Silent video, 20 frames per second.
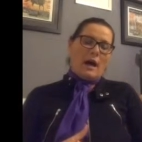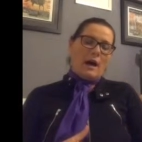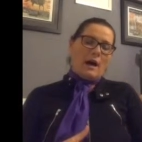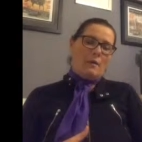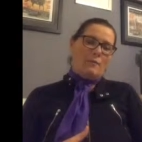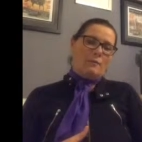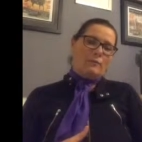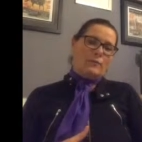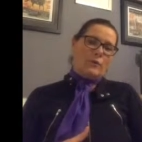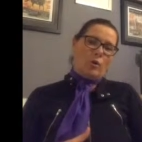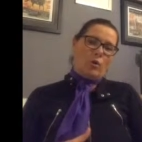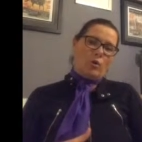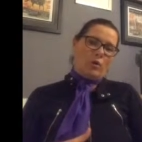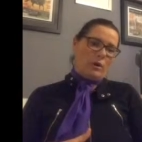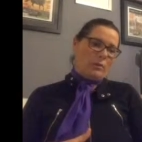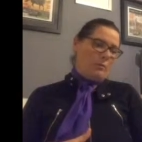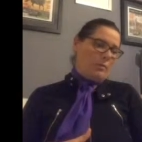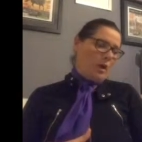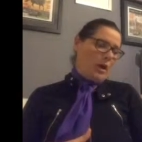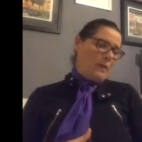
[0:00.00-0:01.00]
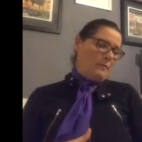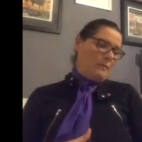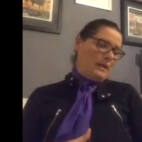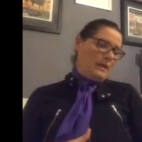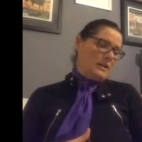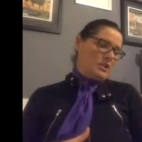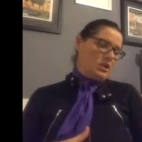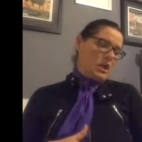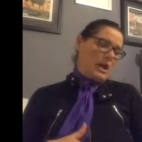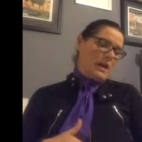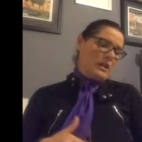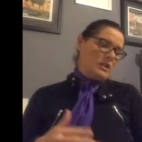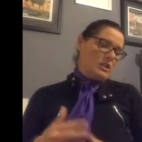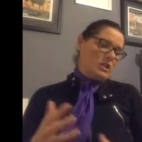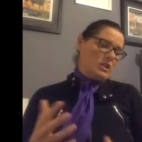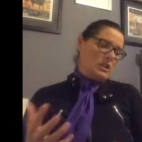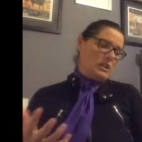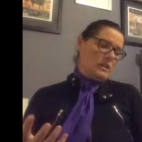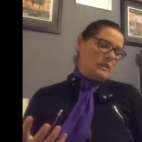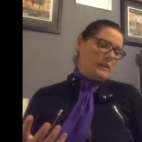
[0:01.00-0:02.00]
or it might mean
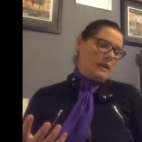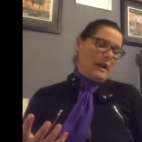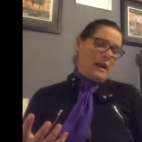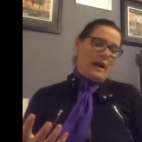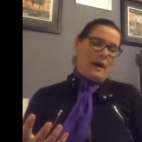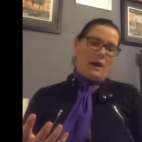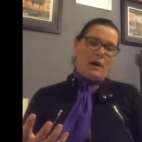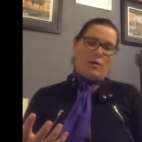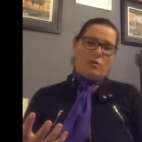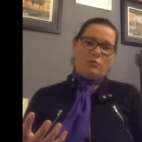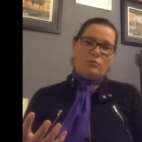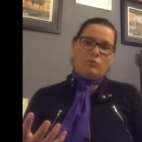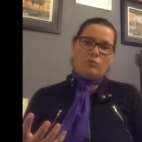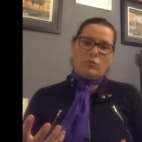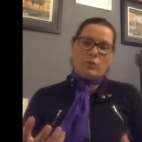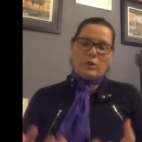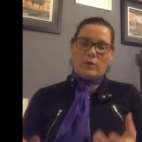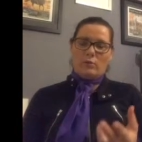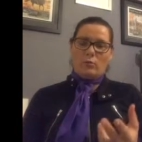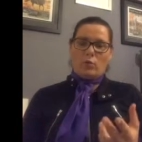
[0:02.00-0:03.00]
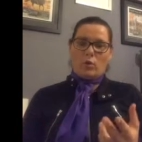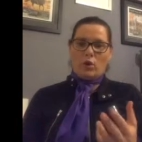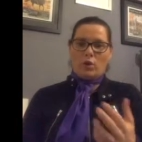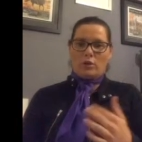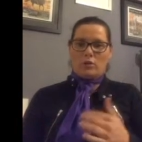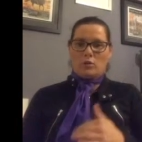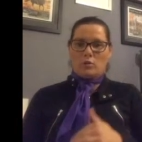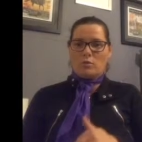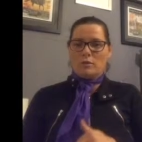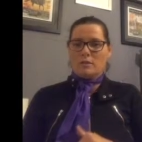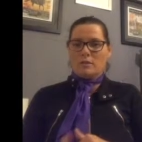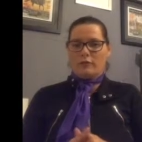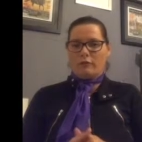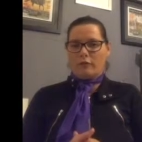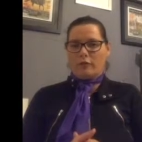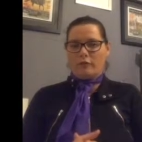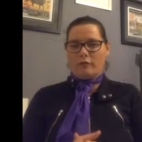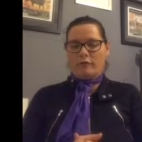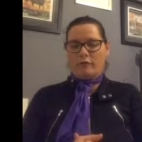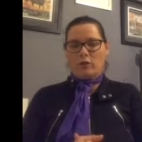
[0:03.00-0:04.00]
changing our ridden work to a
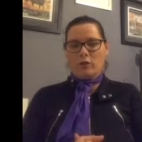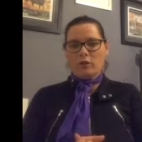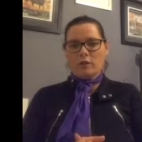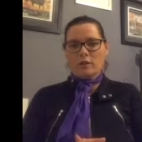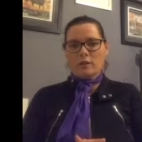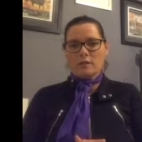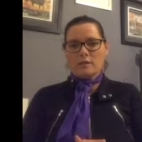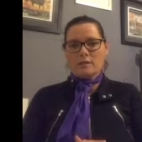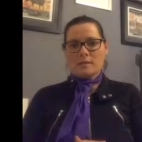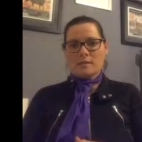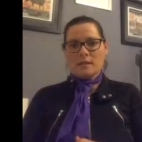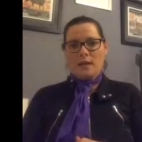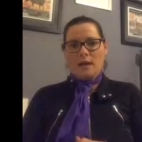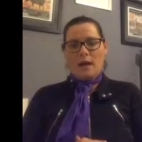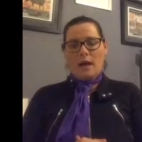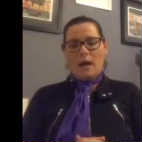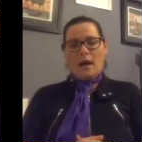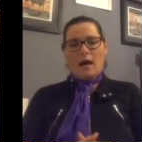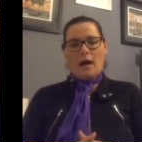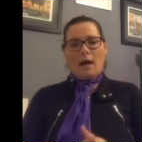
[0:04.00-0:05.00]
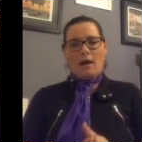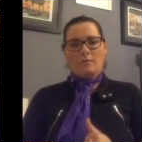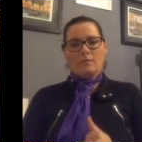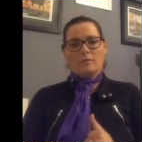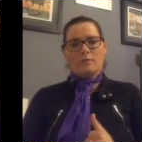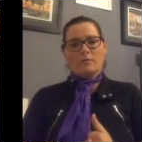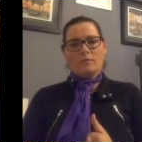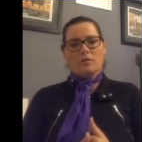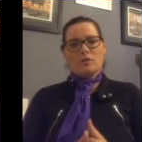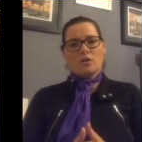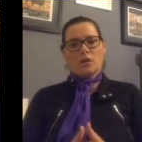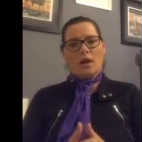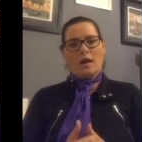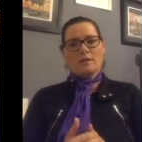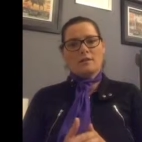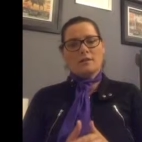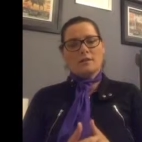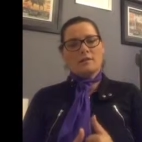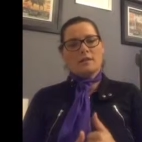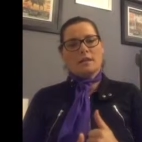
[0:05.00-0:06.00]
different focus. So
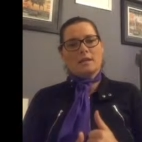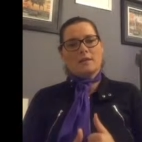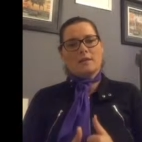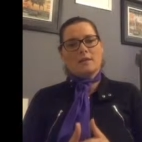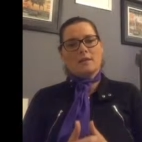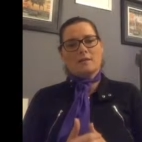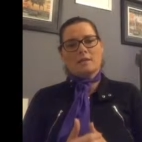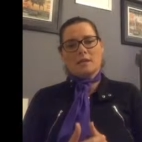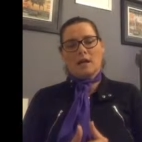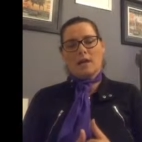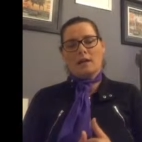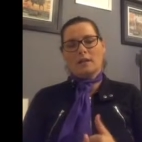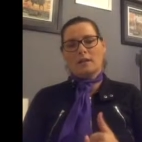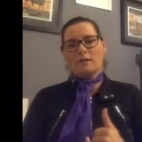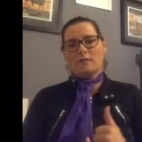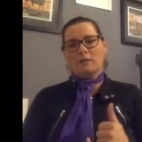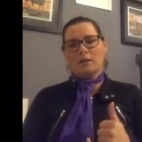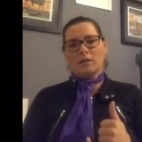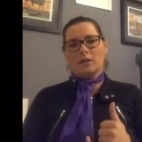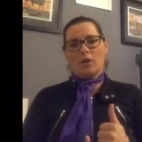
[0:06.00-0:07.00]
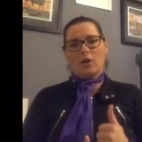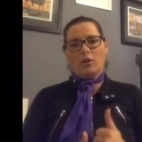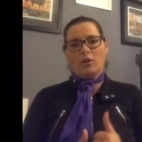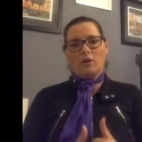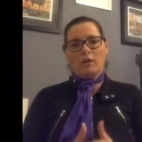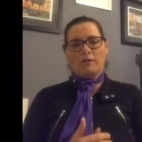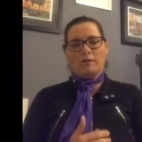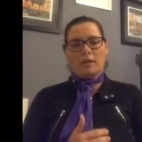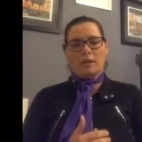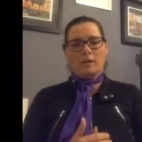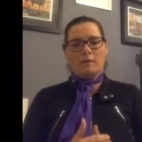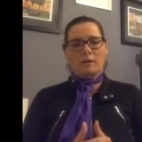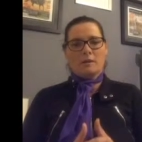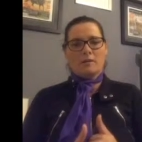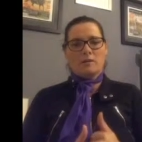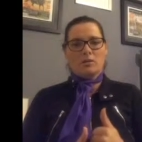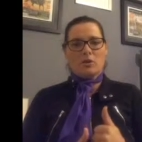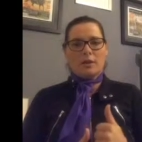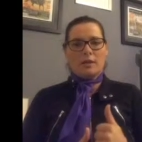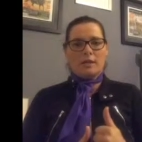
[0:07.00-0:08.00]
as I said at the start of the video, if
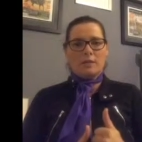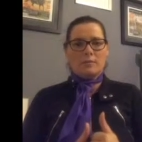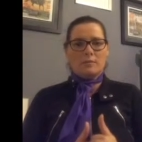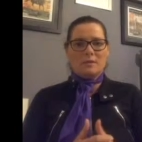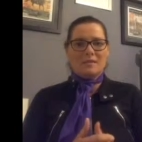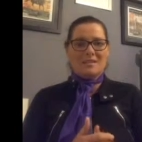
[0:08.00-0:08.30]
anyone's got any